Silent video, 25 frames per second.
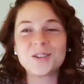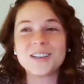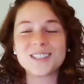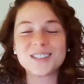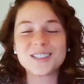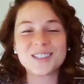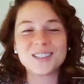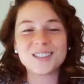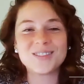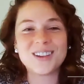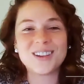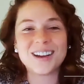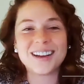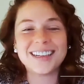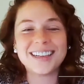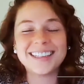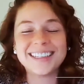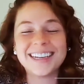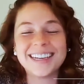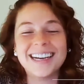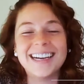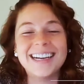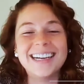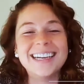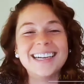question, right?
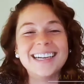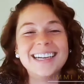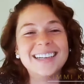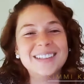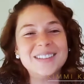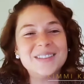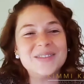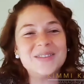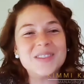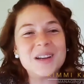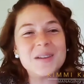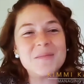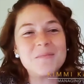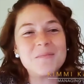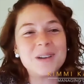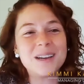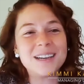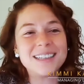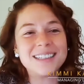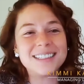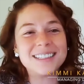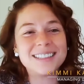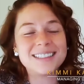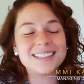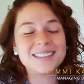
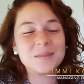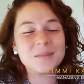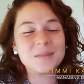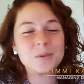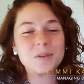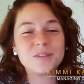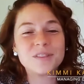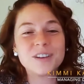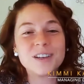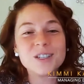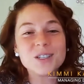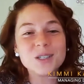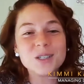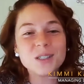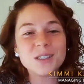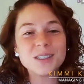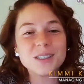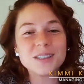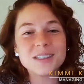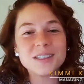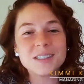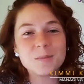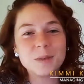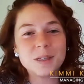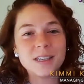But professionally
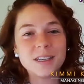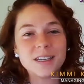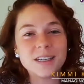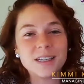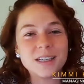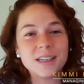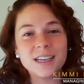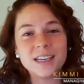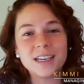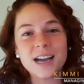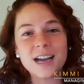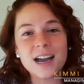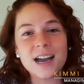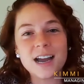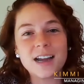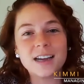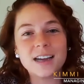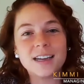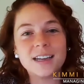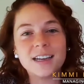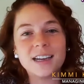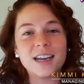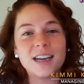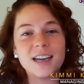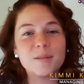speaking,
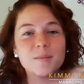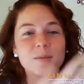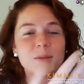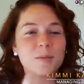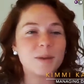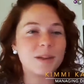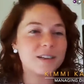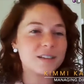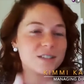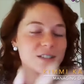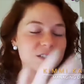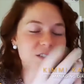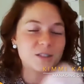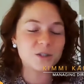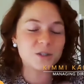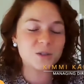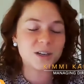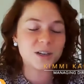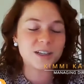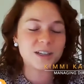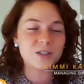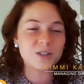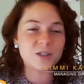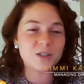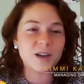I am a managing
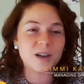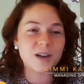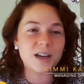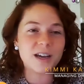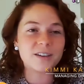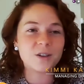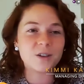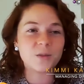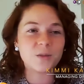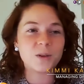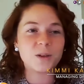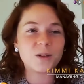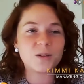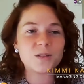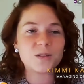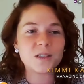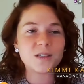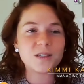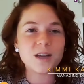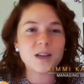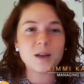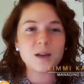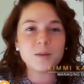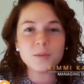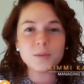director at Careers
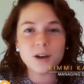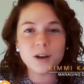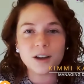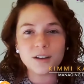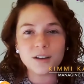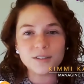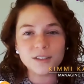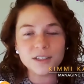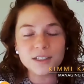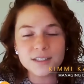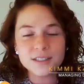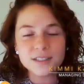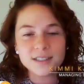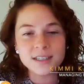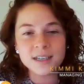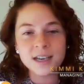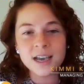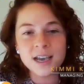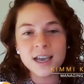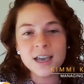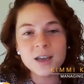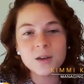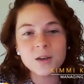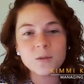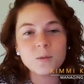In Nonprofits.
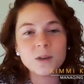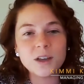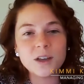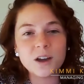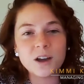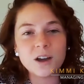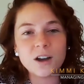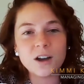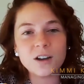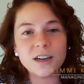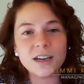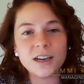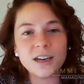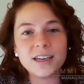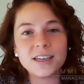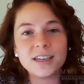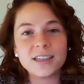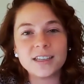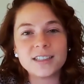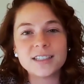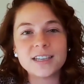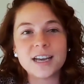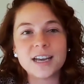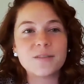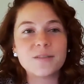We are a
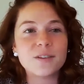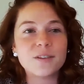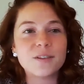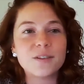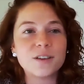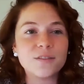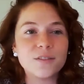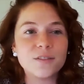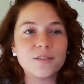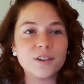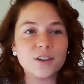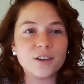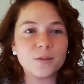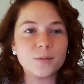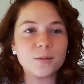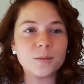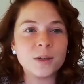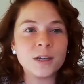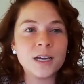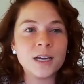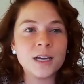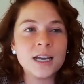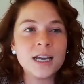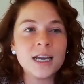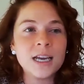staffing
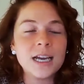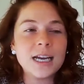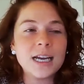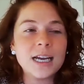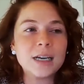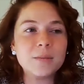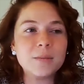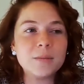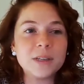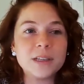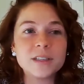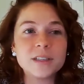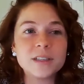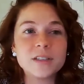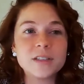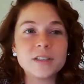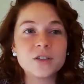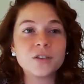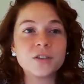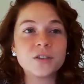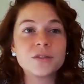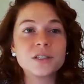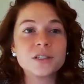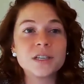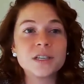firm that
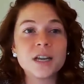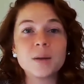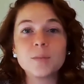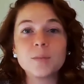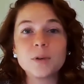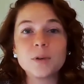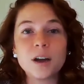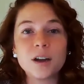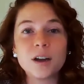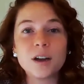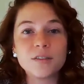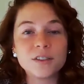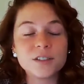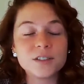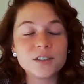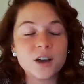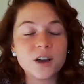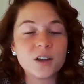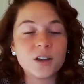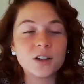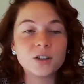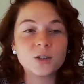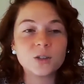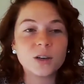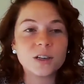serves nonprofits
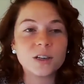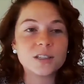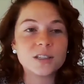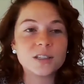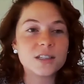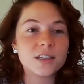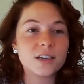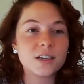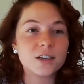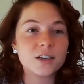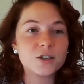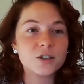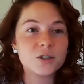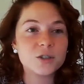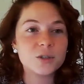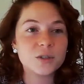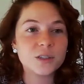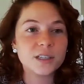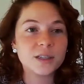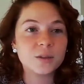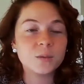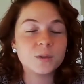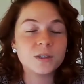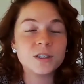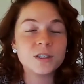all across the
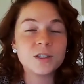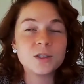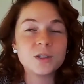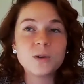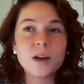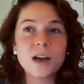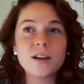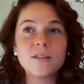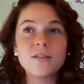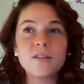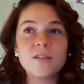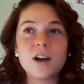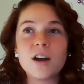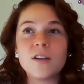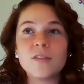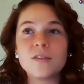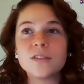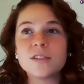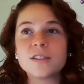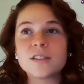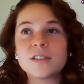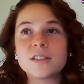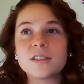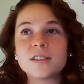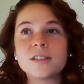country. We do have
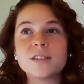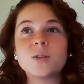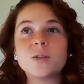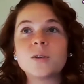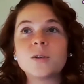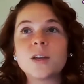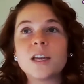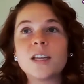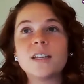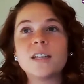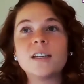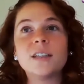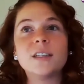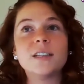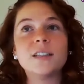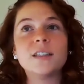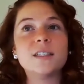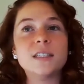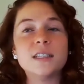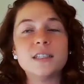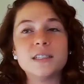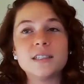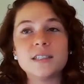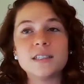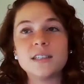offices located in
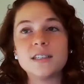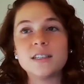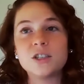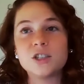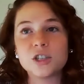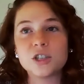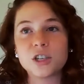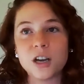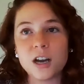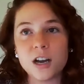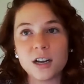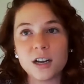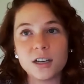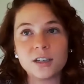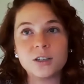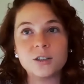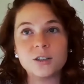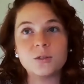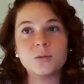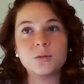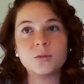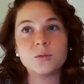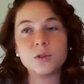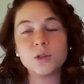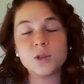DC,
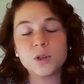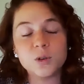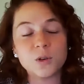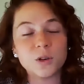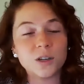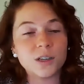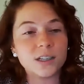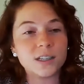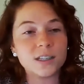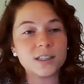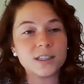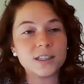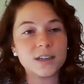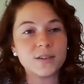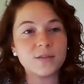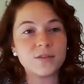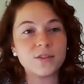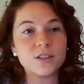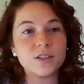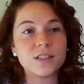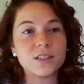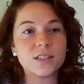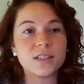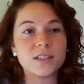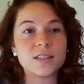Chicago, New York, and San
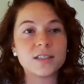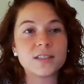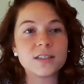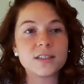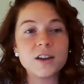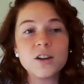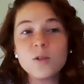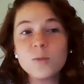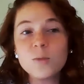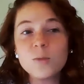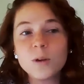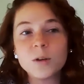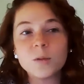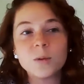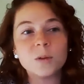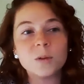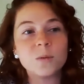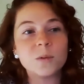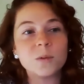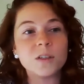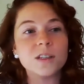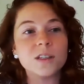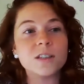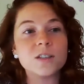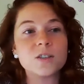Francisco, but we
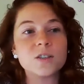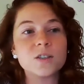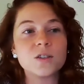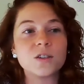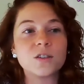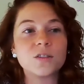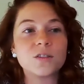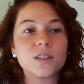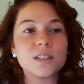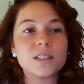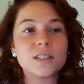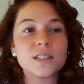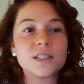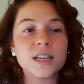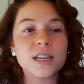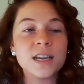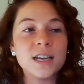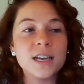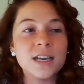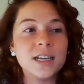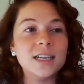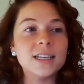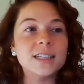really service